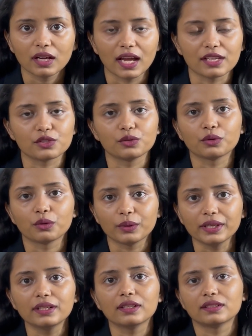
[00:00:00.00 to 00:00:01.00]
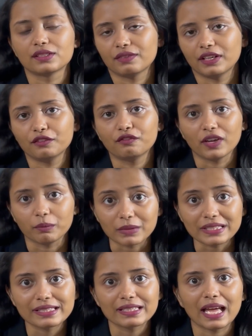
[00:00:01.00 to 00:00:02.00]
As you know it's very
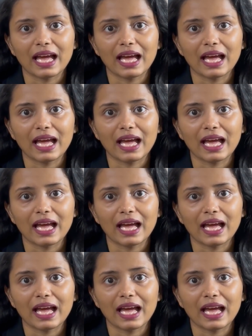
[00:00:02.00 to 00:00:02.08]
famous,